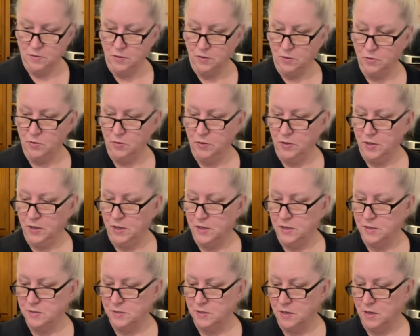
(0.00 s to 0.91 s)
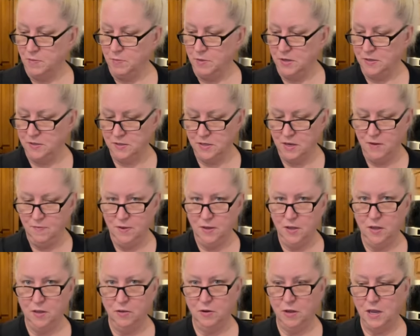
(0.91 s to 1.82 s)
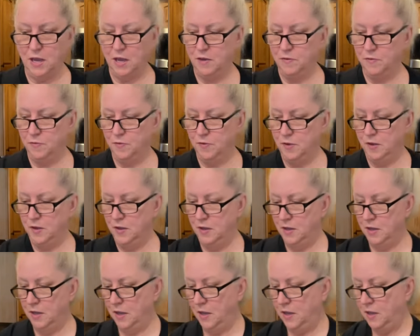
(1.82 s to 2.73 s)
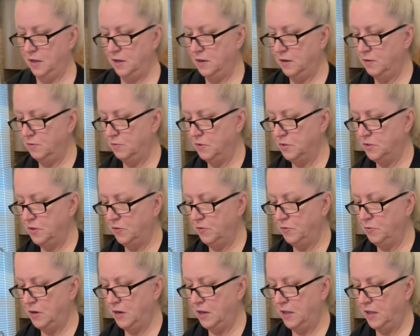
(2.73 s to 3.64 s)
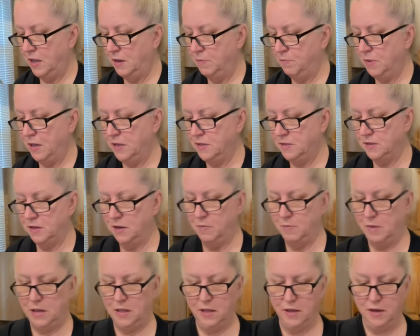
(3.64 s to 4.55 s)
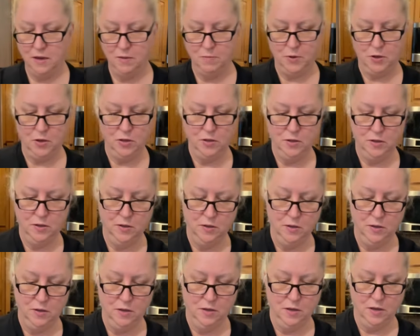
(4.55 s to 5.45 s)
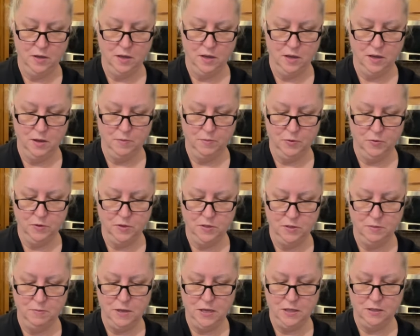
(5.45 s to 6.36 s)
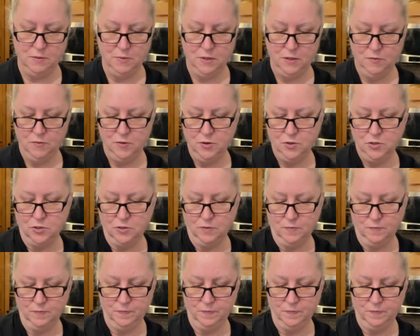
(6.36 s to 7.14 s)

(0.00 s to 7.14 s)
the cool thing is I'm going to save the other half, and whichever one I like best, I might like them all, I'm going to make them in the future.